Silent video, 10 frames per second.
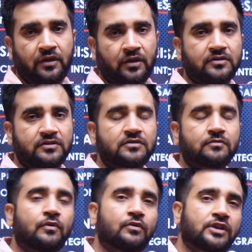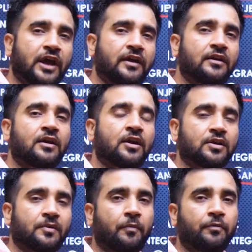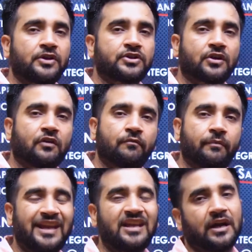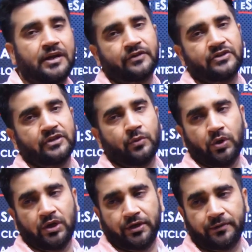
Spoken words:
This is more than the population of many countries in the world.